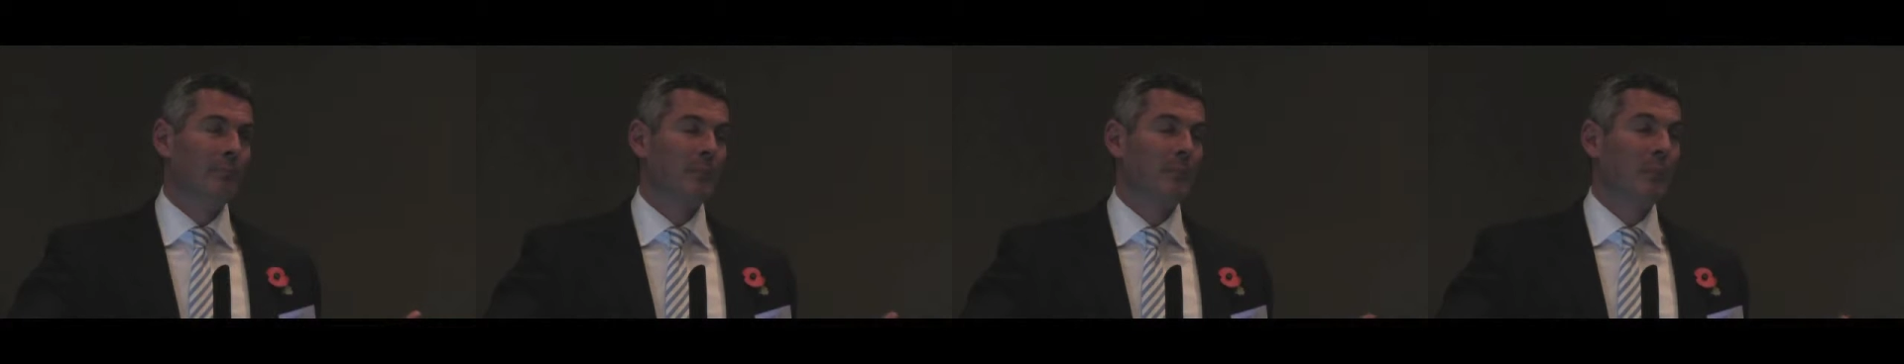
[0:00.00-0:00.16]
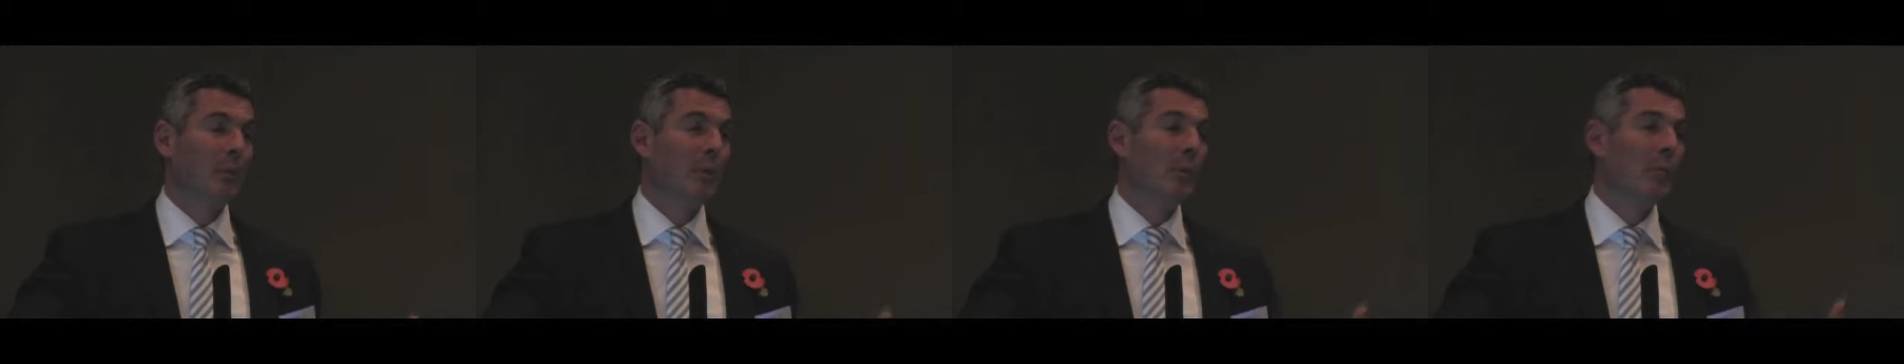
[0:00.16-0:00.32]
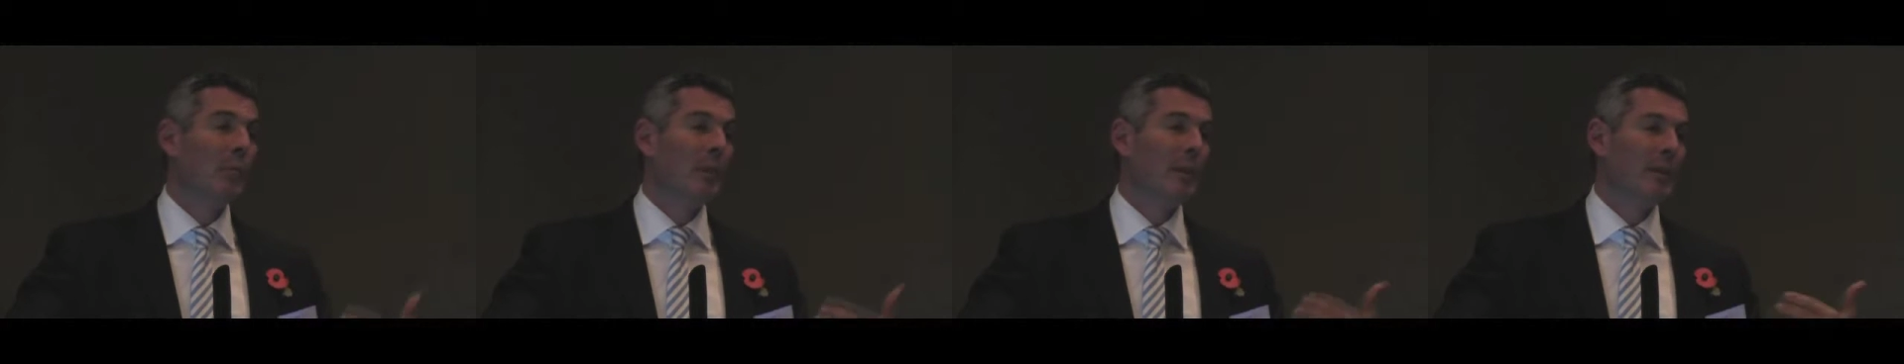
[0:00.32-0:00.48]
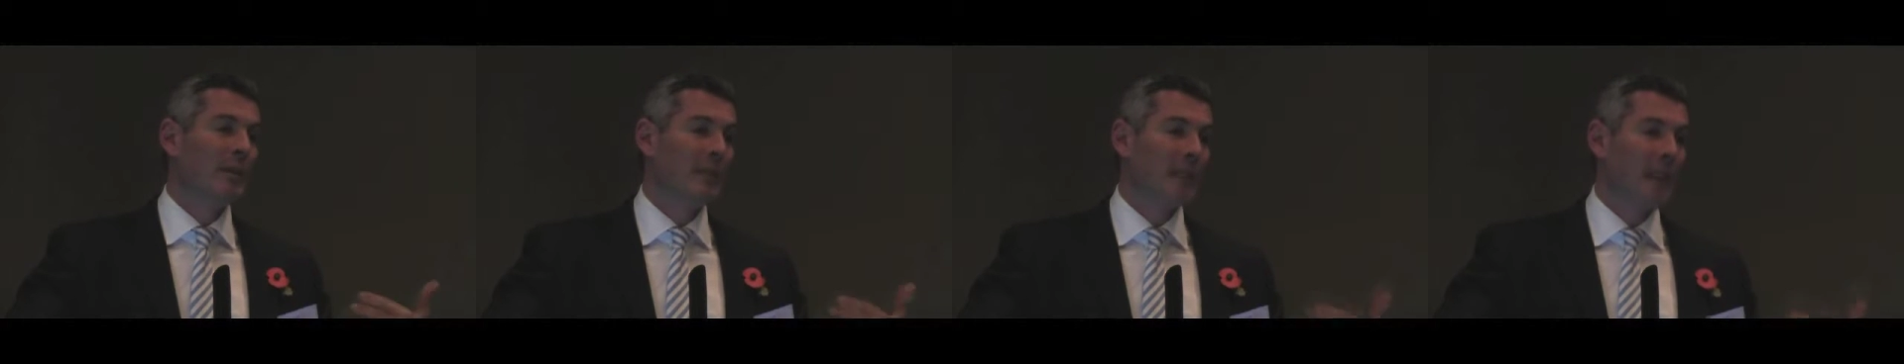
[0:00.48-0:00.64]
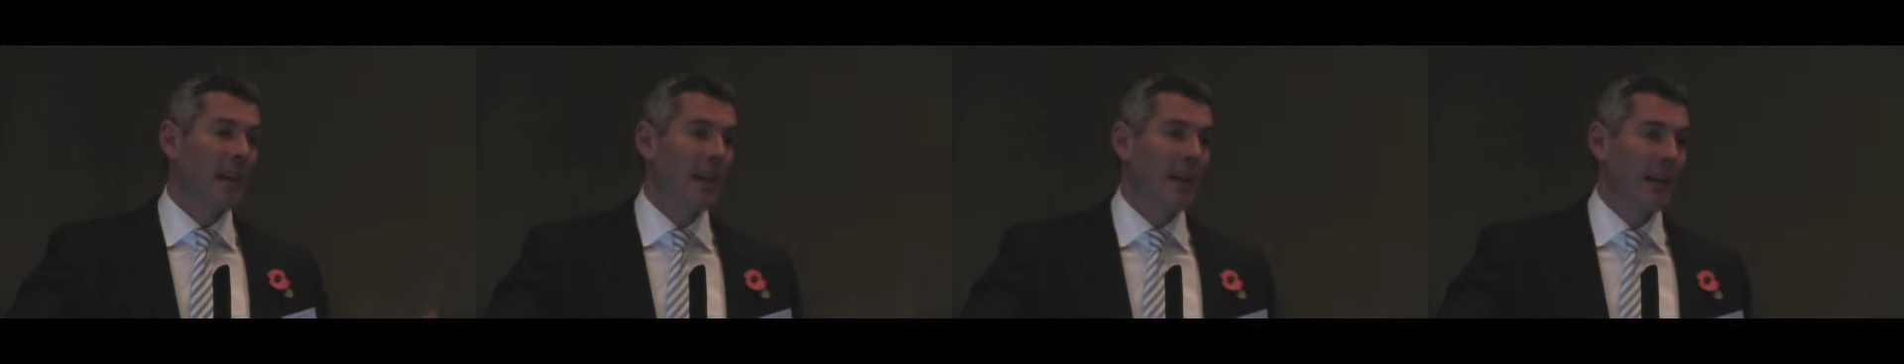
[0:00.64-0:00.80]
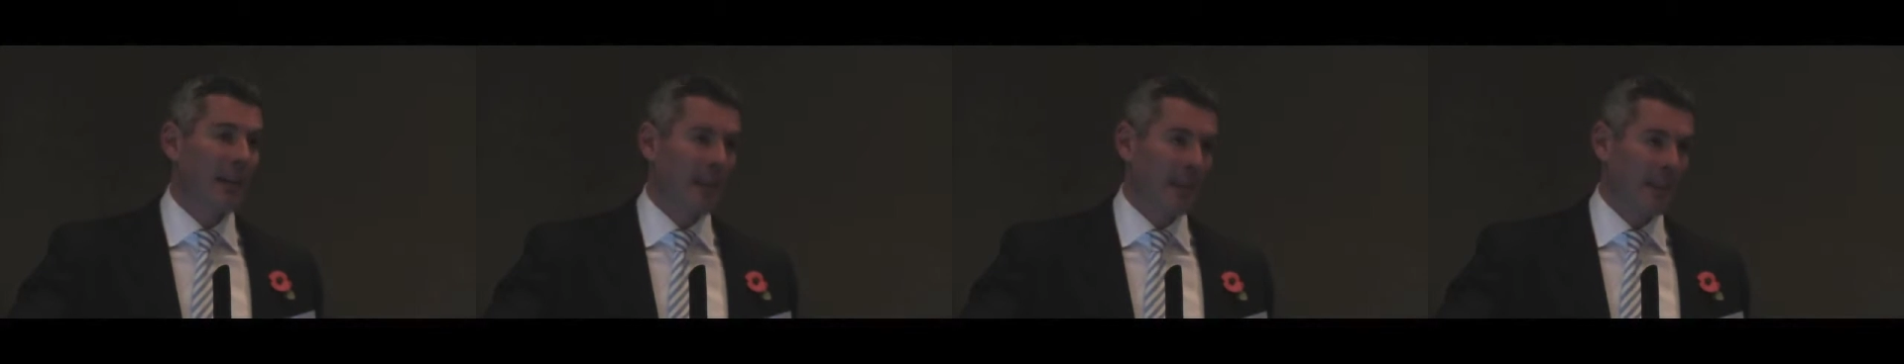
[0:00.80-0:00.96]
more
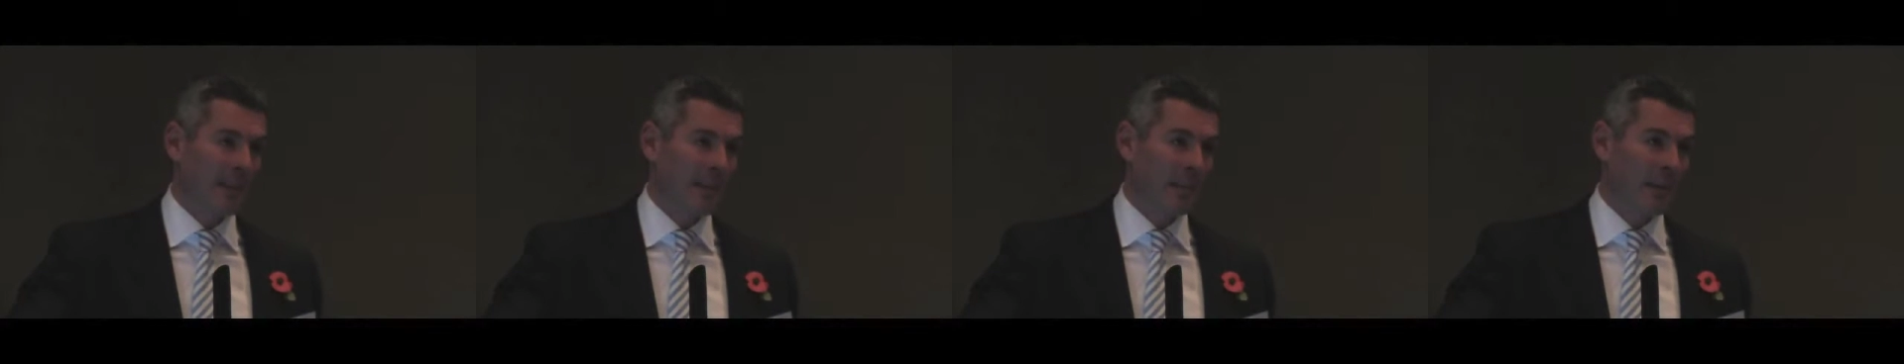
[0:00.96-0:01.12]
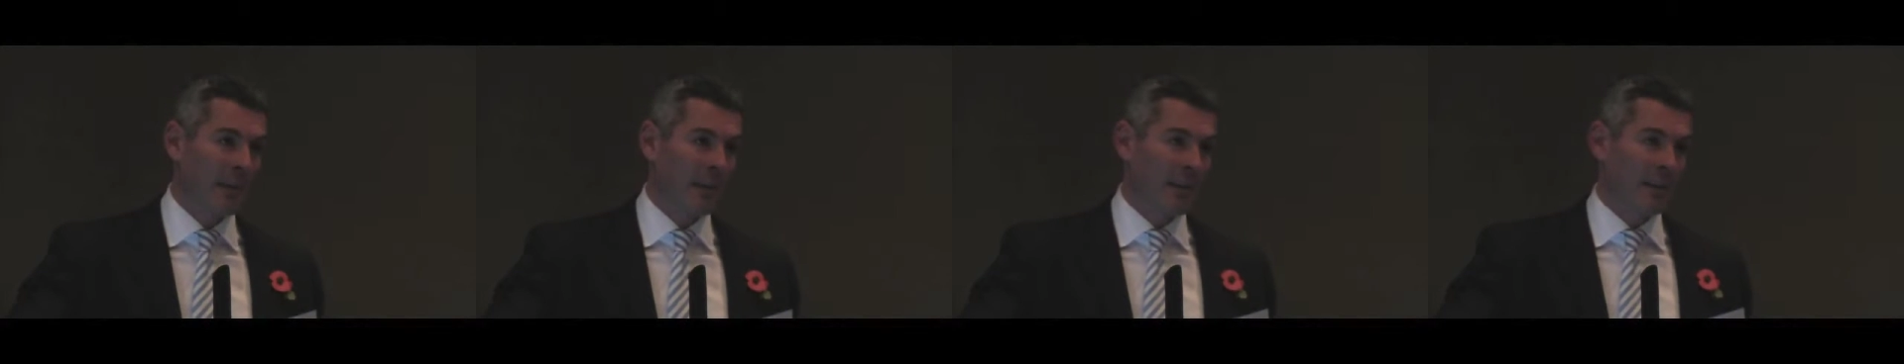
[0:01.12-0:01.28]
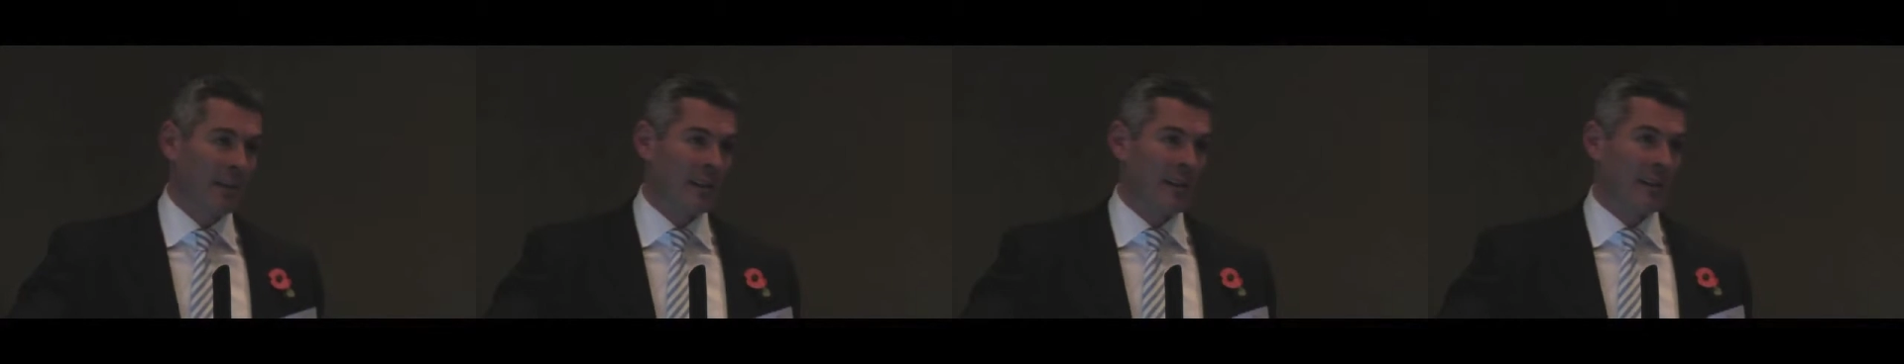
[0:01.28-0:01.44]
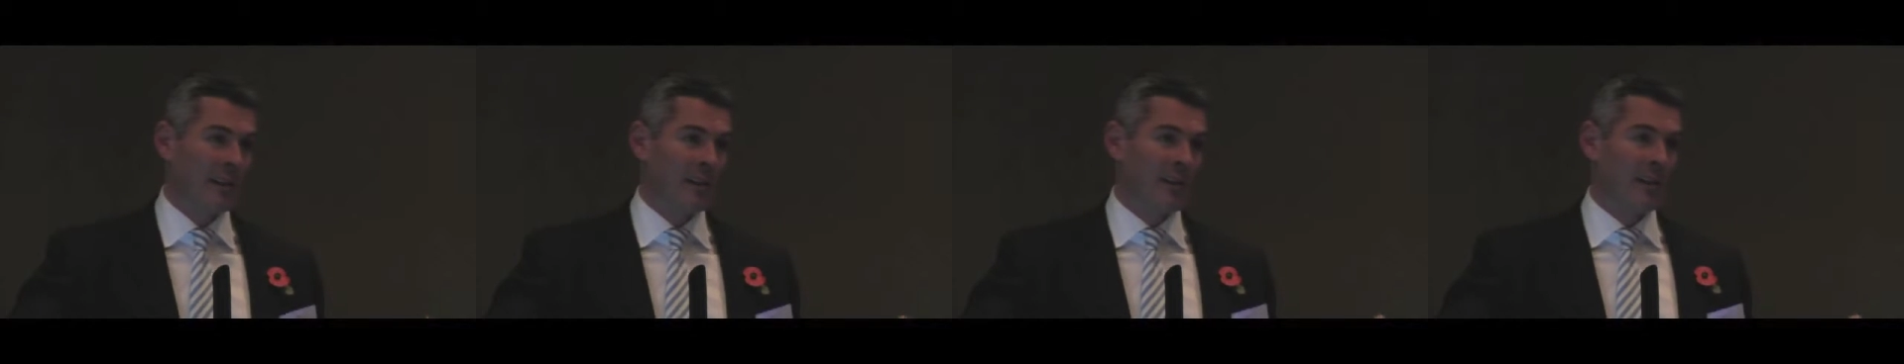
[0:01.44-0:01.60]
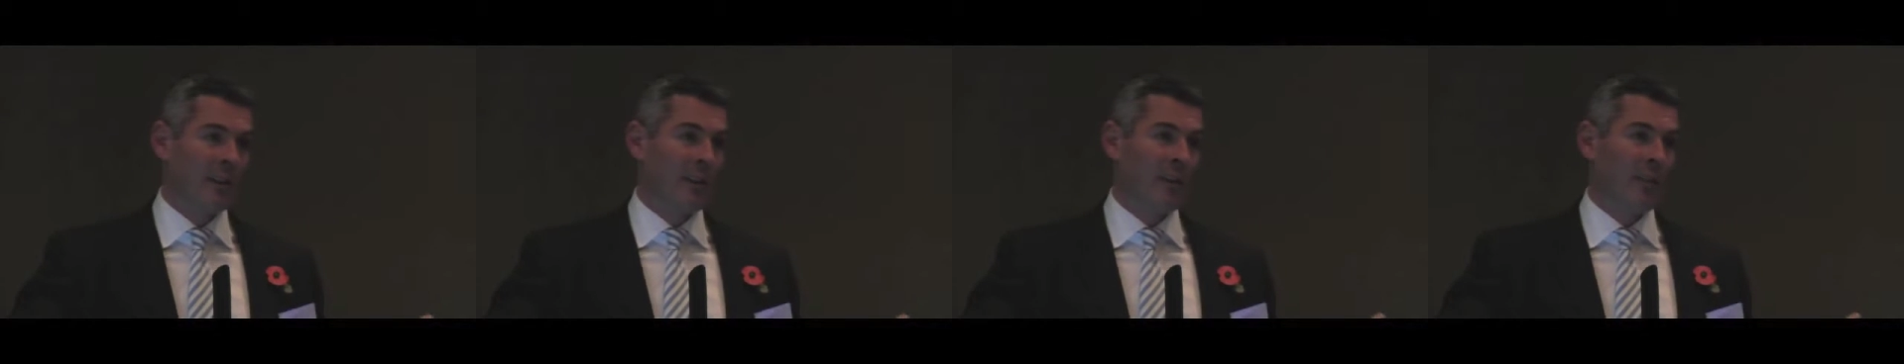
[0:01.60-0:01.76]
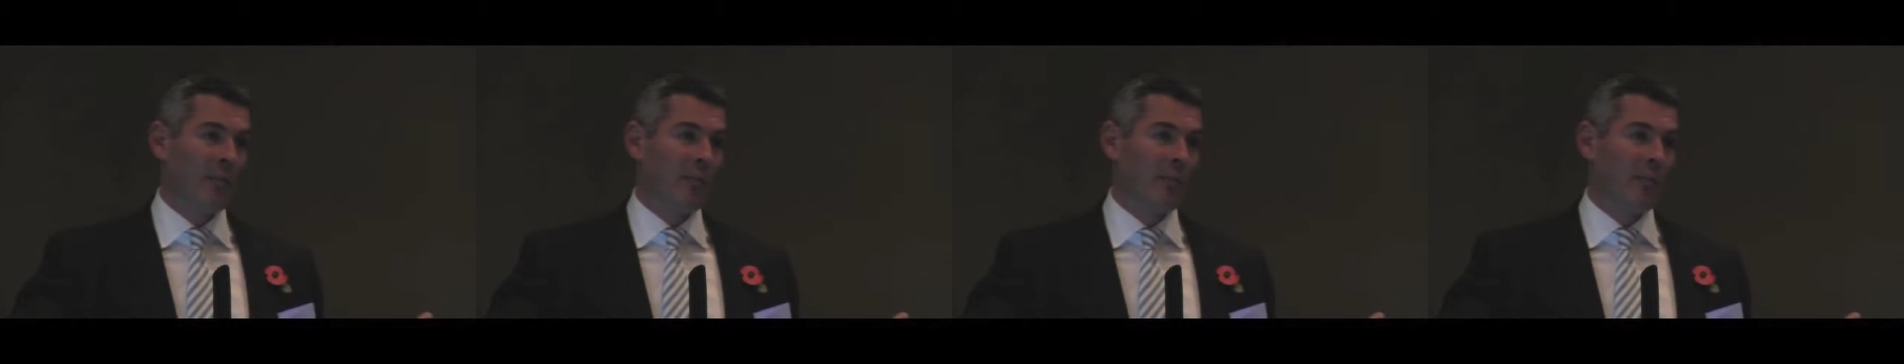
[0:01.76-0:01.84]
mundane aspects, let's say,